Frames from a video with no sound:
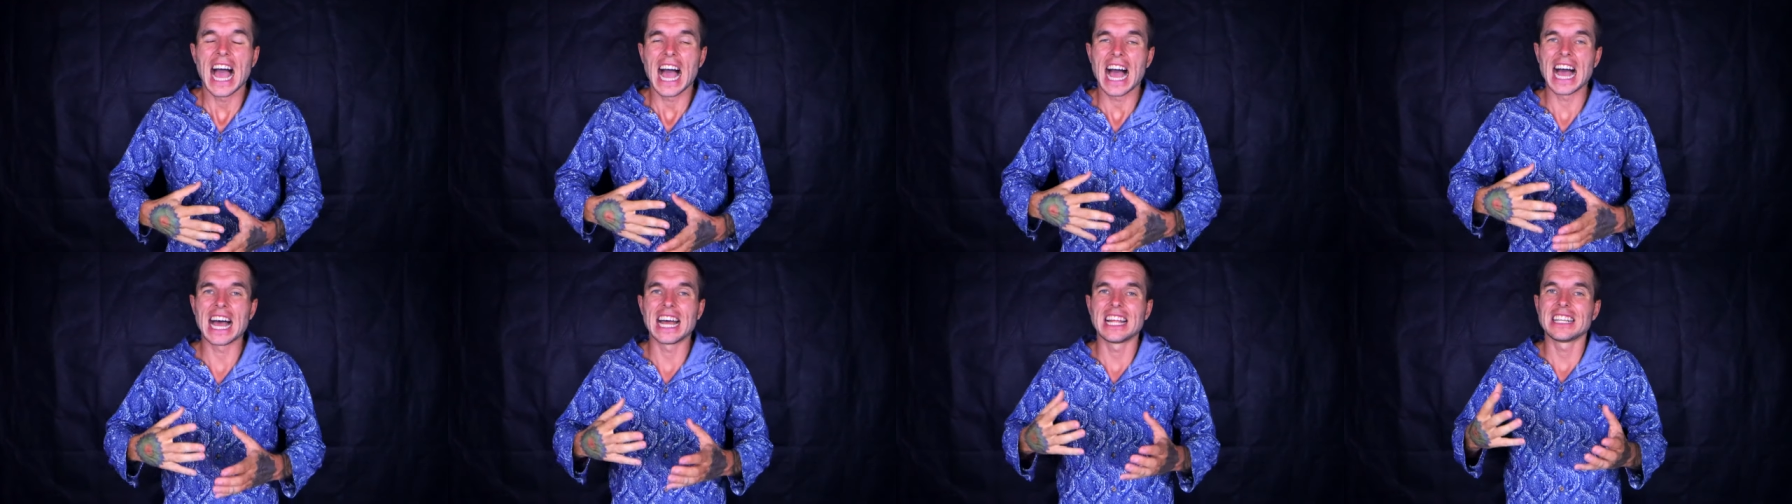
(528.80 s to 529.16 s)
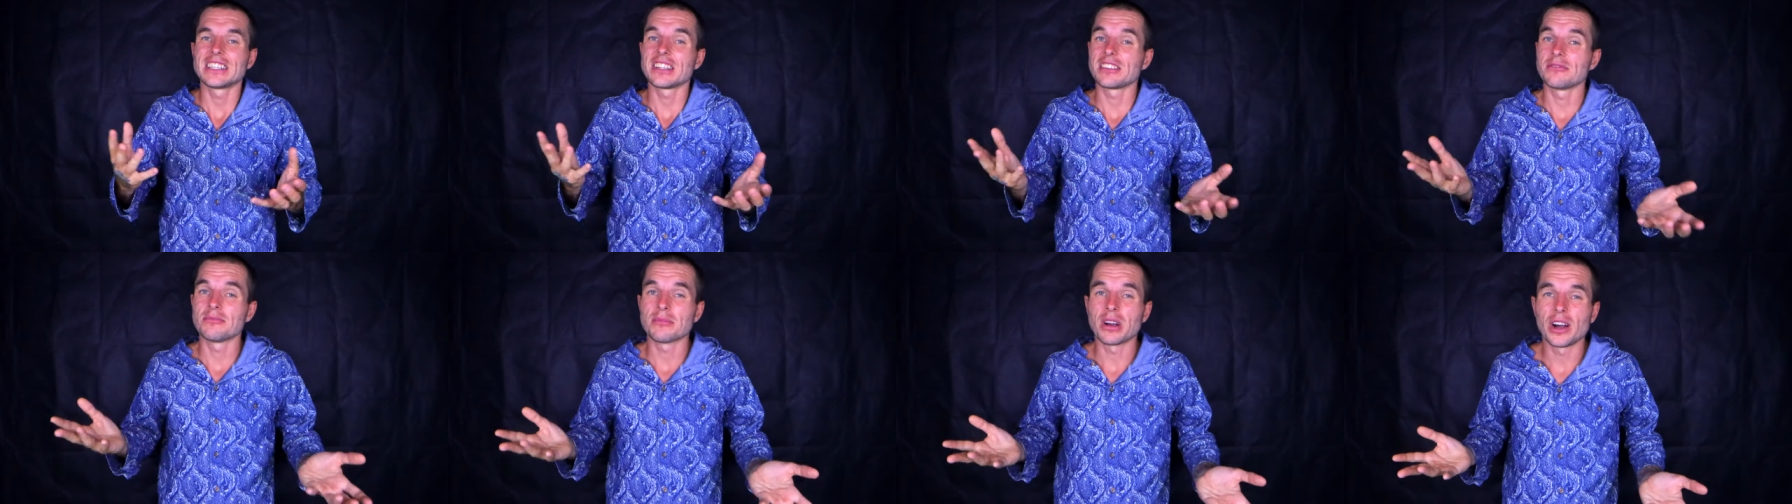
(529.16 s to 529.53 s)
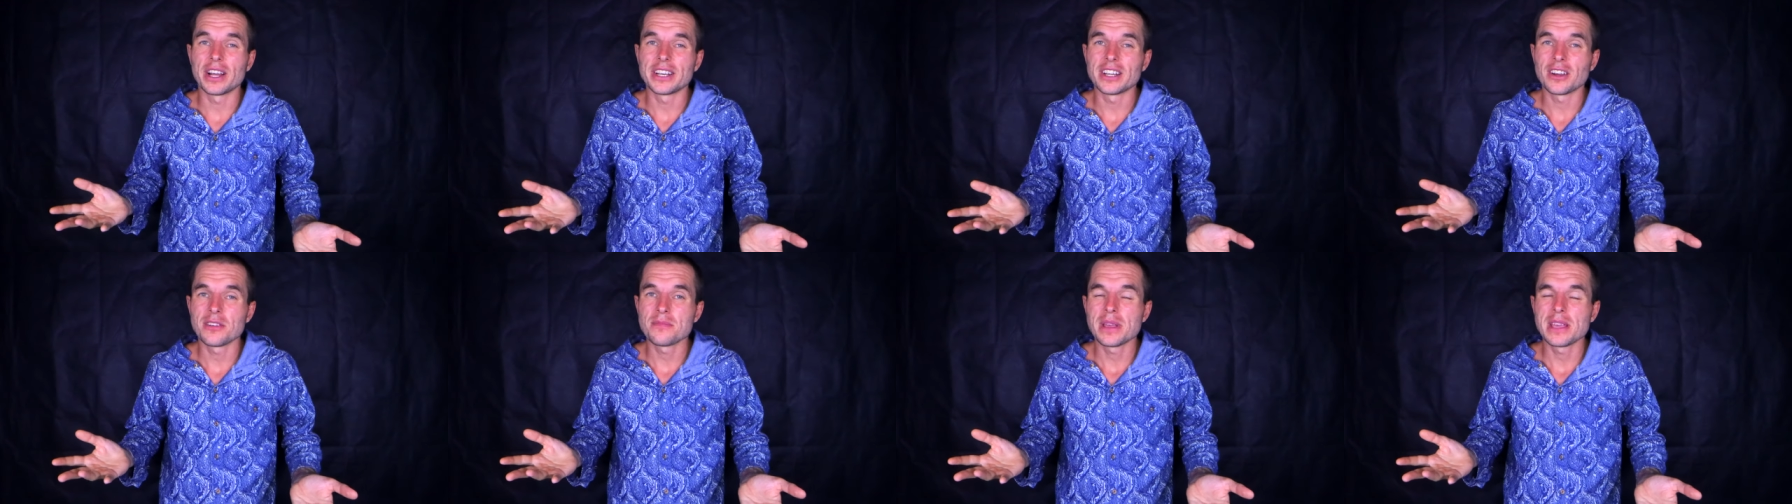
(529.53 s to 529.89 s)
And
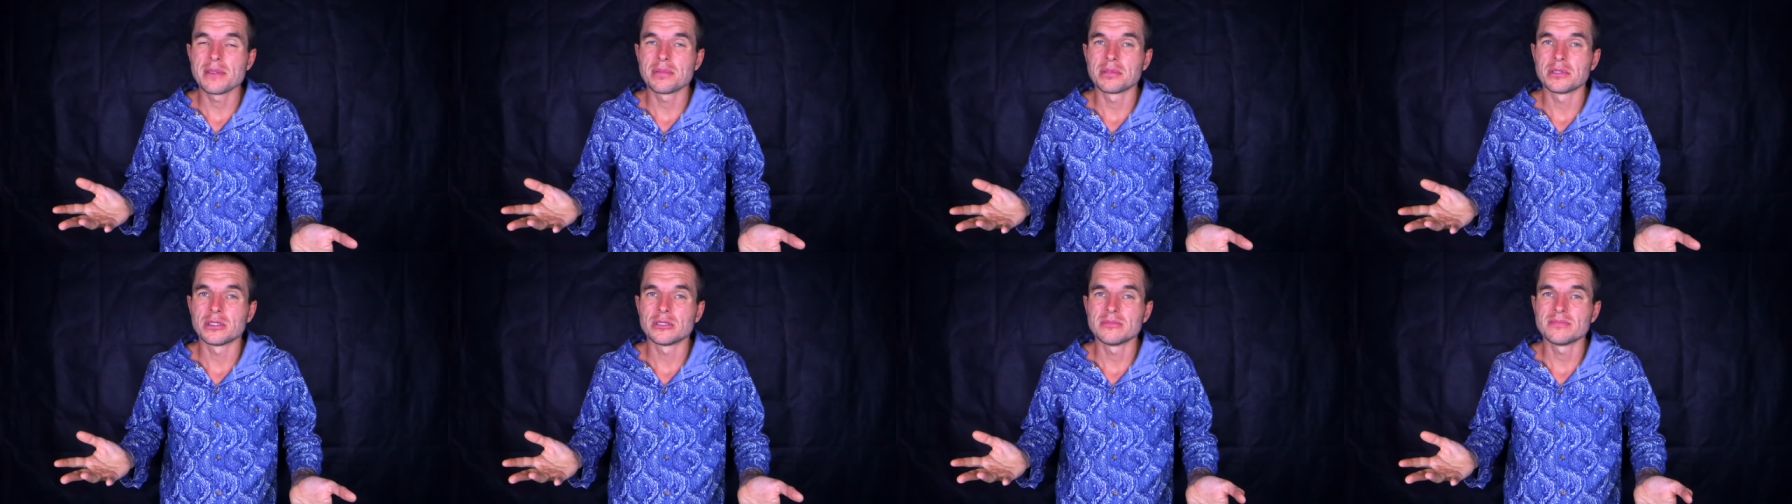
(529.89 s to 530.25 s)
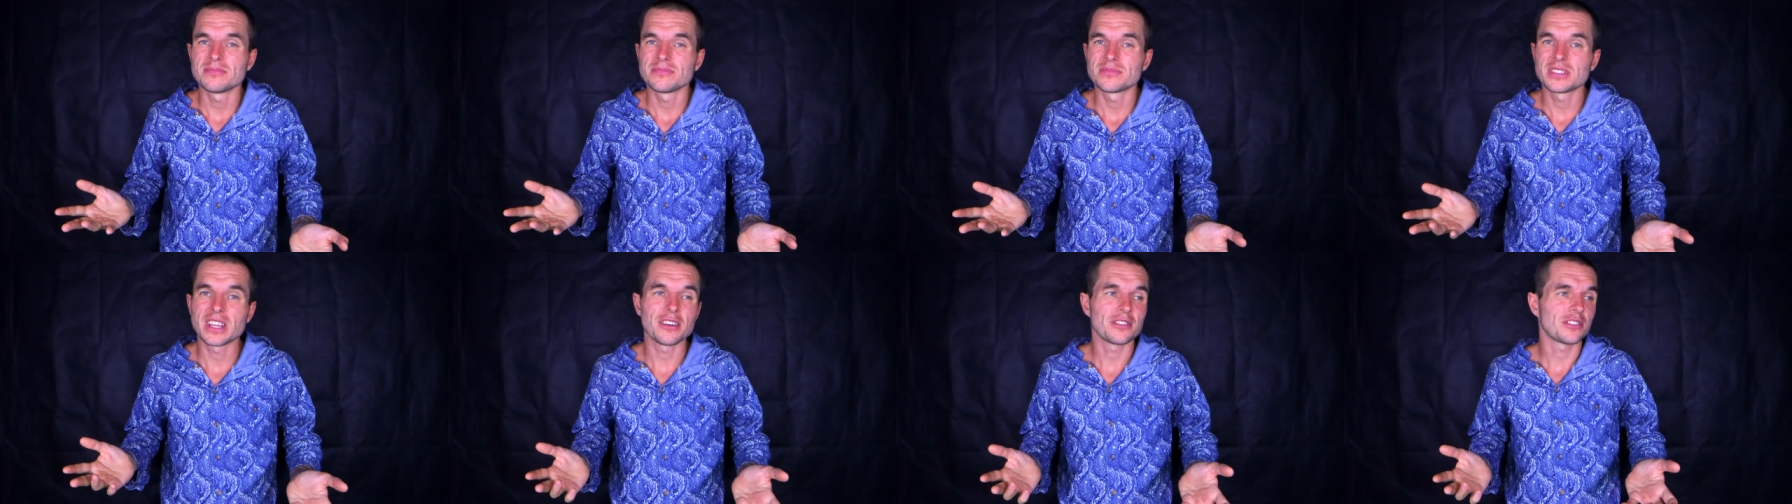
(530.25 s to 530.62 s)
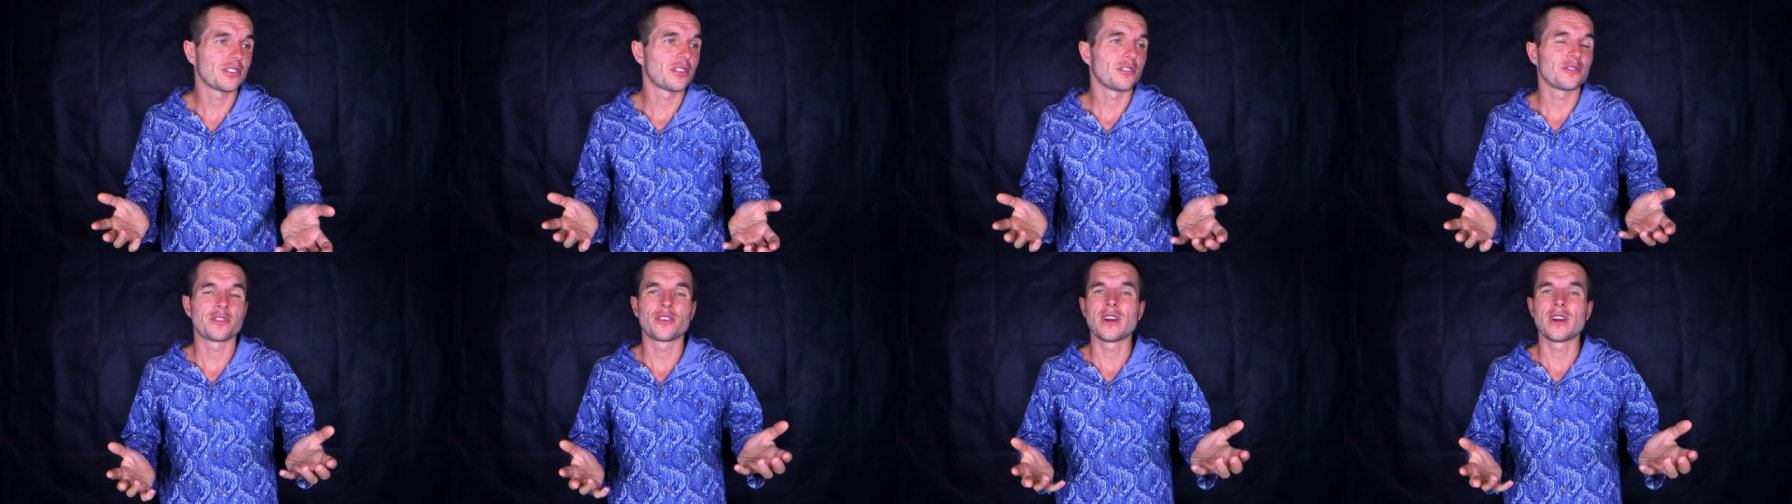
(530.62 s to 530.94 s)
I know people that